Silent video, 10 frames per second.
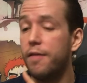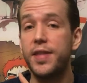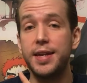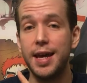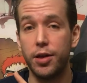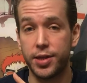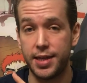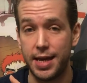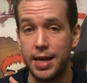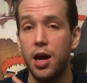of the
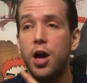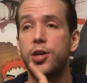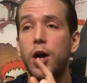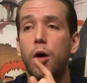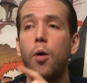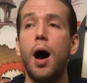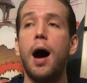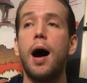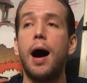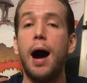DLC. So
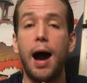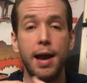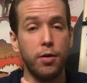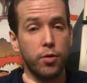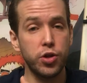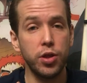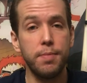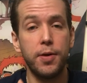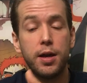I originally